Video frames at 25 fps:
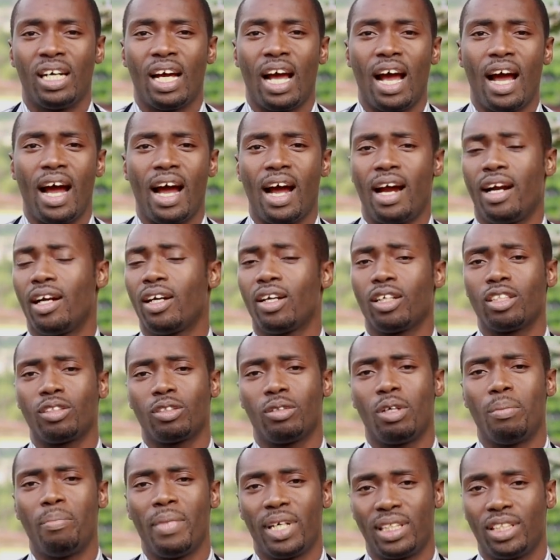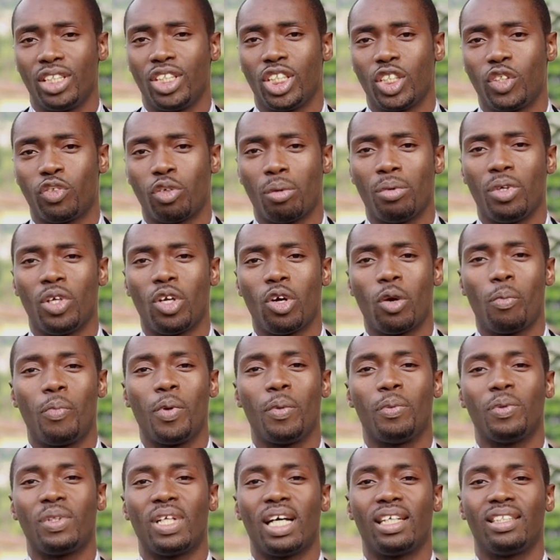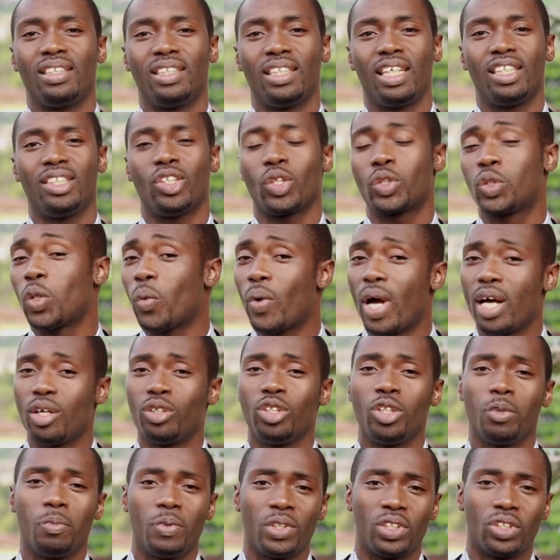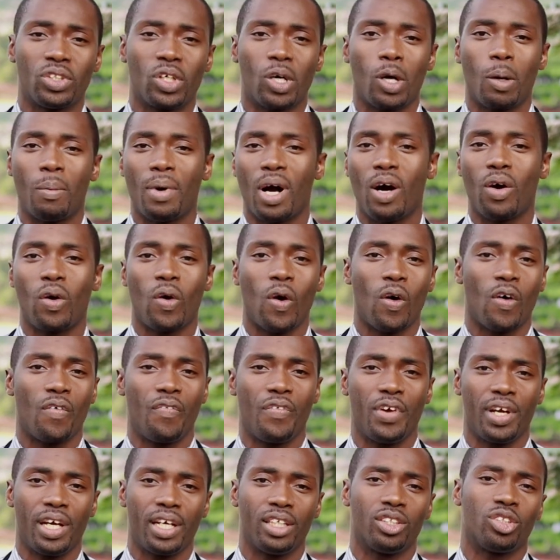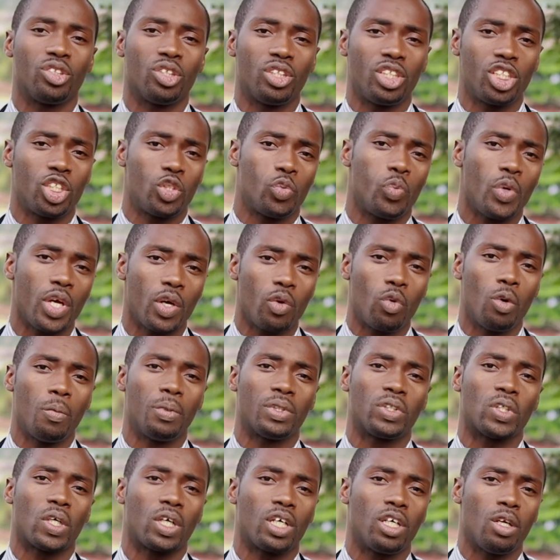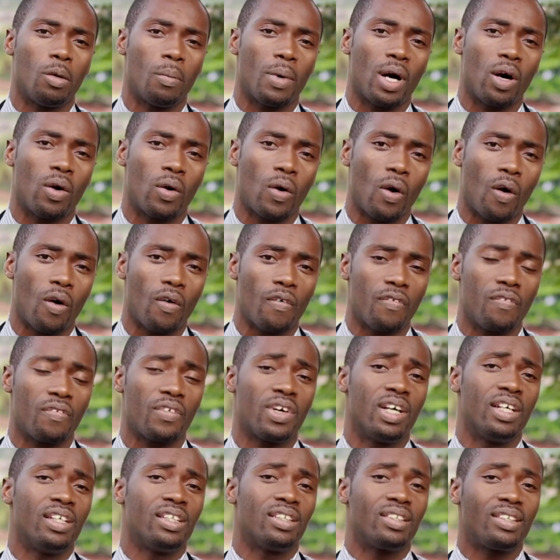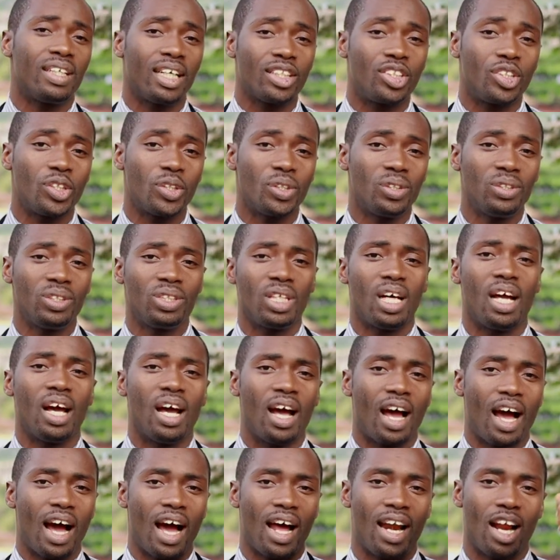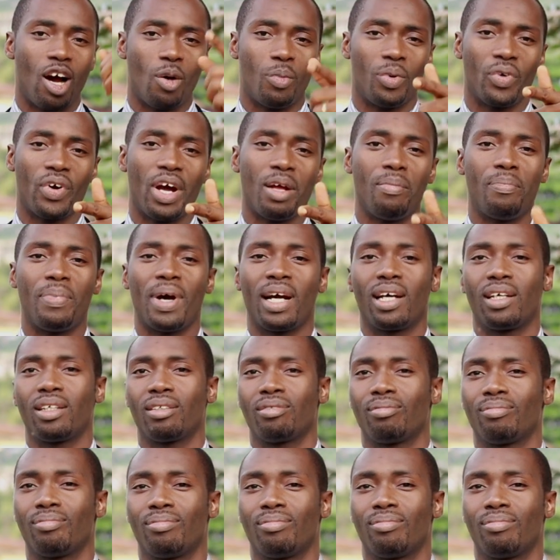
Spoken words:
I got messages from a lot of people that said, Dr. Y, could you please talk about cough again? So this week we'll be talking about cough. Stay tuned and I'll be right back.